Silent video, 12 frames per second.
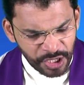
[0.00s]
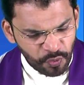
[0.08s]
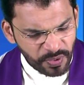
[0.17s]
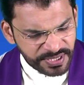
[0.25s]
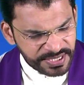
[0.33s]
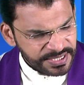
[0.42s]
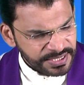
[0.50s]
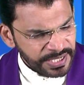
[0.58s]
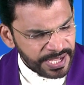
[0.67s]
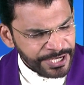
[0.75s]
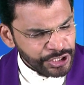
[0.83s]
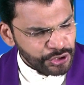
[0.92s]
verses
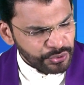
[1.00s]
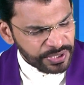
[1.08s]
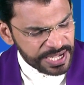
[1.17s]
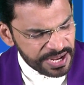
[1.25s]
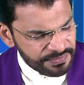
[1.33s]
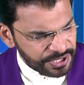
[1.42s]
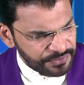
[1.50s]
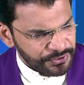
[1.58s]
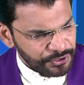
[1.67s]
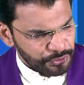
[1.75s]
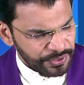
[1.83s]
9 to 11, if you